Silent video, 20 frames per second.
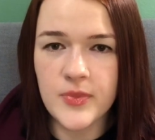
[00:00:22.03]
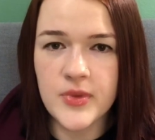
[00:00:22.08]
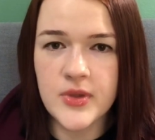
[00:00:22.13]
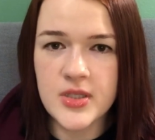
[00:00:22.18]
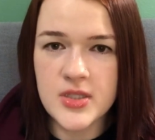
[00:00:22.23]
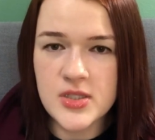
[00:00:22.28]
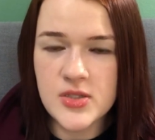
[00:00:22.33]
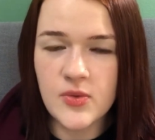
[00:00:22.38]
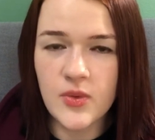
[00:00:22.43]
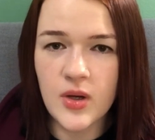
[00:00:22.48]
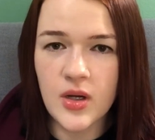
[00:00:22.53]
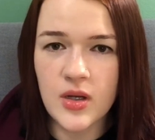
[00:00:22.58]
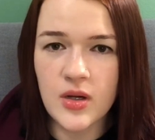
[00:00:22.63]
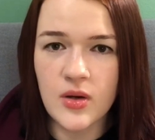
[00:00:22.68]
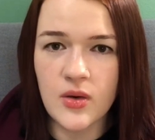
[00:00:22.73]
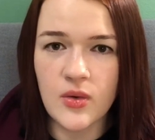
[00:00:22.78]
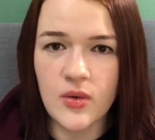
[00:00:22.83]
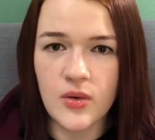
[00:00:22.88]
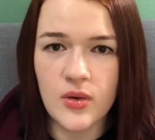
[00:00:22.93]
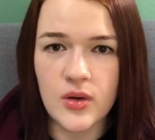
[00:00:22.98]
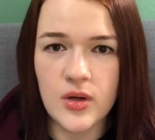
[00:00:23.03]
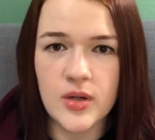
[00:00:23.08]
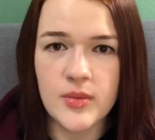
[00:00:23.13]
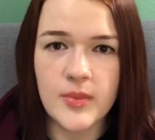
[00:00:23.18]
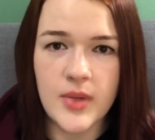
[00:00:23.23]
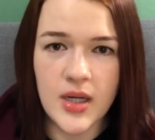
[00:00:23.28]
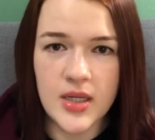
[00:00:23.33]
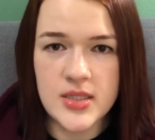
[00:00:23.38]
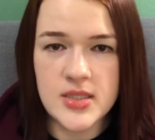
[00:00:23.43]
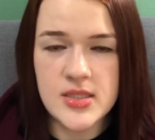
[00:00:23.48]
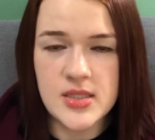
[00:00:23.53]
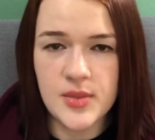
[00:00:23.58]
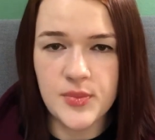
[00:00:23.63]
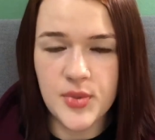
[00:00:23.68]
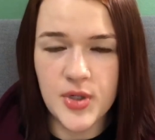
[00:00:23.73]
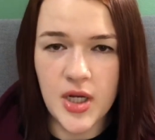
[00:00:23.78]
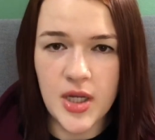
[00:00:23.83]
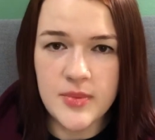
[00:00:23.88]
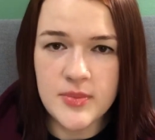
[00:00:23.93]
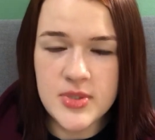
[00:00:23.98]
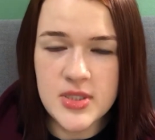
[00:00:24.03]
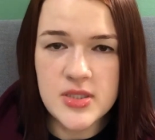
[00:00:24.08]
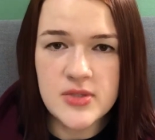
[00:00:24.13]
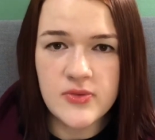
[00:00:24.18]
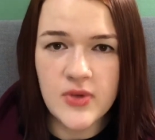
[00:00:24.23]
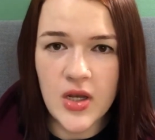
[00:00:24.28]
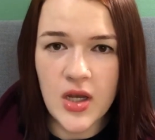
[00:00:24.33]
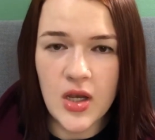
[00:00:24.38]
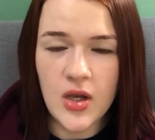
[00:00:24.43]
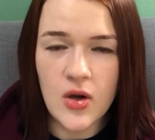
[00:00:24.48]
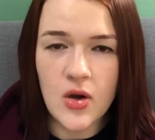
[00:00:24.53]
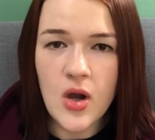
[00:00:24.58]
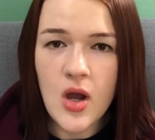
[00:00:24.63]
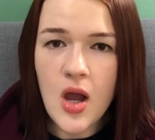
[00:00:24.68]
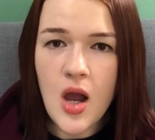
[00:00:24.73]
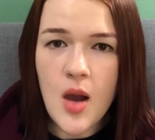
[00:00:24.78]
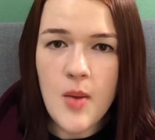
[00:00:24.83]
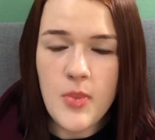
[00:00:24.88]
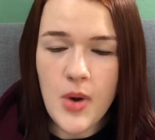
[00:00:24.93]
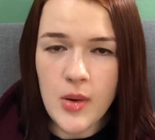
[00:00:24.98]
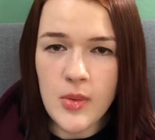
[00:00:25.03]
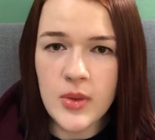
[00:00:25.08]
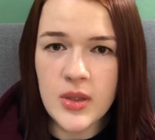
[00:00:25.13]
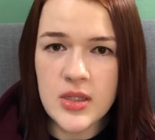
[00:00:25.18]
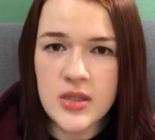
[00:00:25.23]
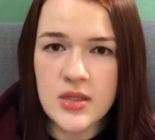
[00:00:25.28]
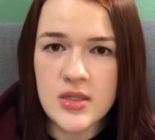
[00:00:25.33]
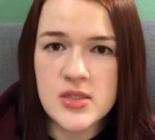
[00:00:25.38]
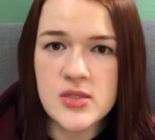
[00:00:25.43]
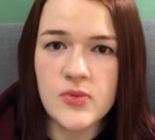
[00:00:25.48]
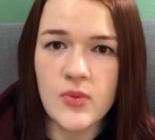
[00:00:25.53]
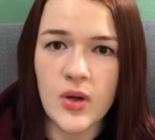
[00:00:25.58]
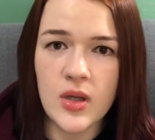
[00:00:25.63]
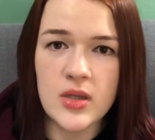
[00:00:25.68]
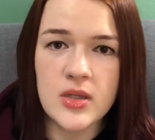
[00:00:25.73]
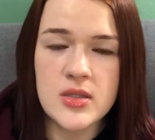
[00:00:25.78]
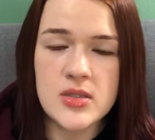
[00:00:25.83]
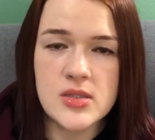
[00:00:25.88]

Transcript: This one or my December empties video, probably this one.